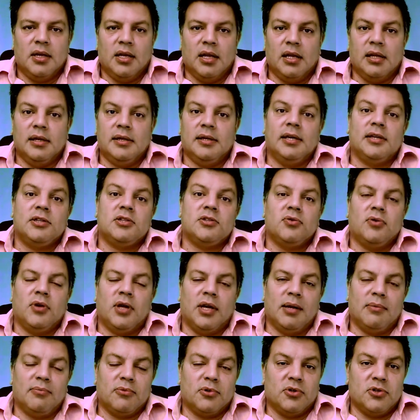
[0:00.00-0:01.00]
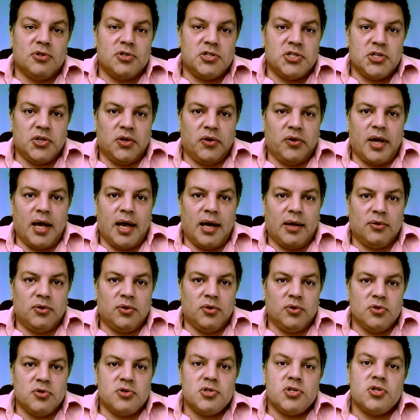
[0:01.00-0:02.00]
Later on, I'm going to show you how
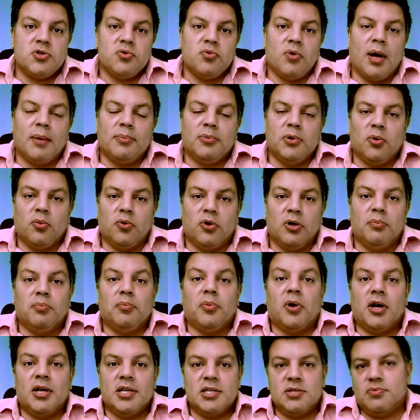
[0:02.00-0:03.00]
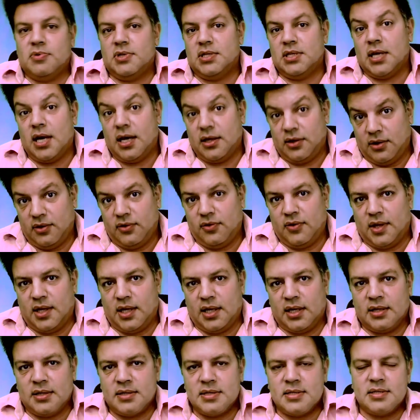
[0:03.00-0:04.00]
to swap the word bonds with other
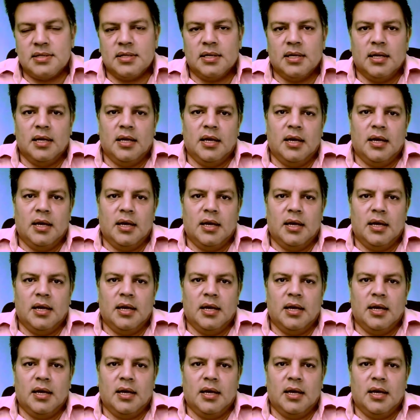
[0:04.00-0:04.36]
things.